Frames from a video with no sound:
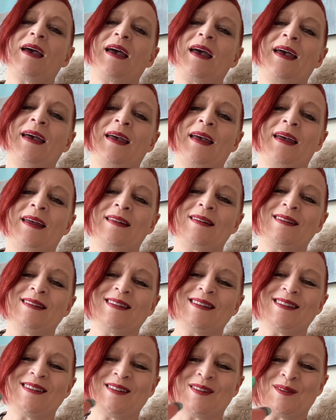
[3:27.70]
And
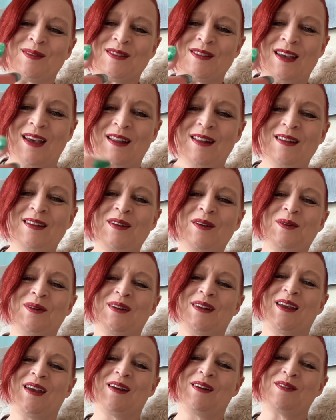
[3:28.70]
don't say that no one
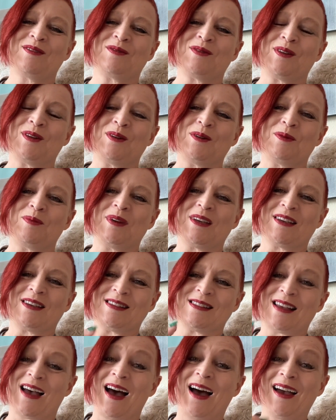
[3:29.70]
cares for you,
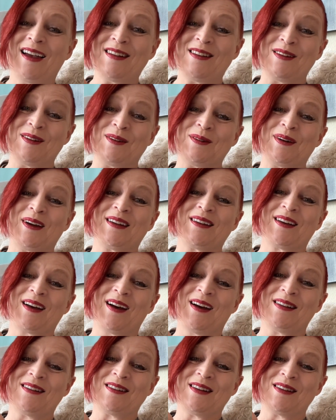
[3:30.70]
because I do and
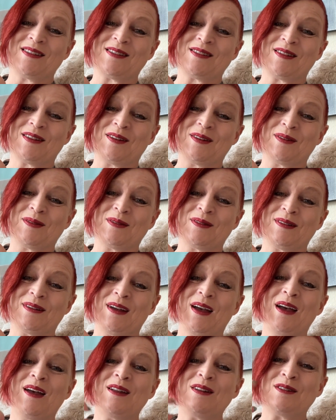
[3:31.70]
God does too.
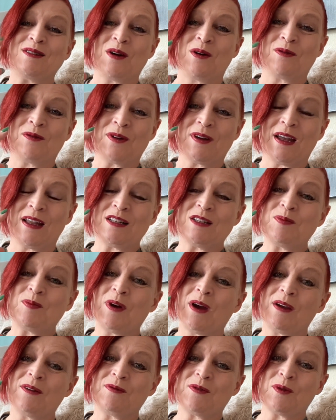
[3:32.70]
Don't forget to
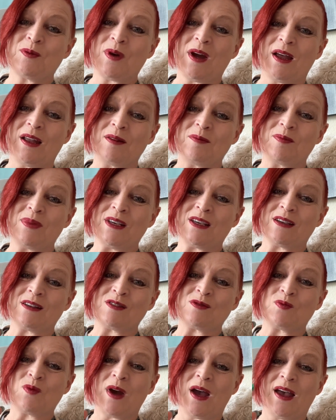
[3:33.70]
pray for Red,
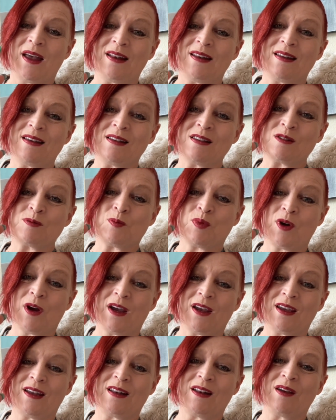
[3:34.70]
because Red is
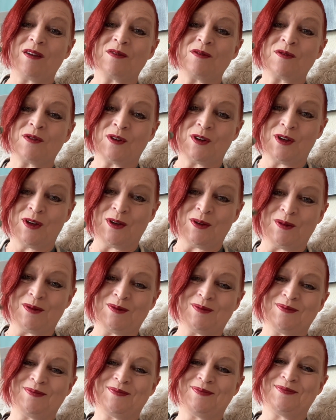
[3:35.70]
praying for you.
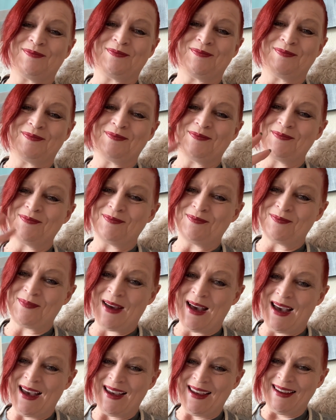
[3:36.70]

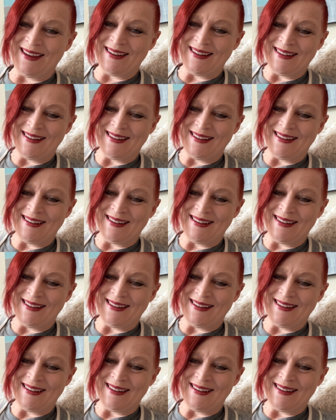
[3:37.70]
Bye.